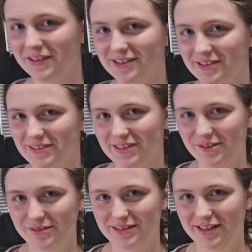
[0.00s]
so slow?
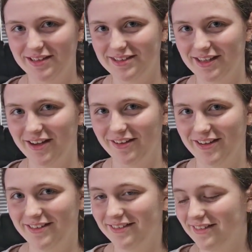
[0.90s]
It's kind of
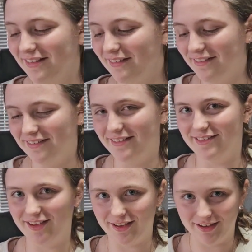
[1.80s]
scary. It's
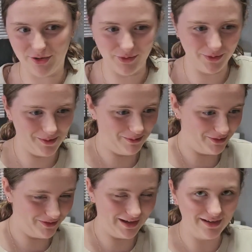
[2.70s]
like a horror
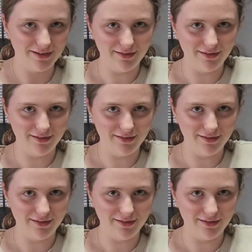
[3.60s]
movie.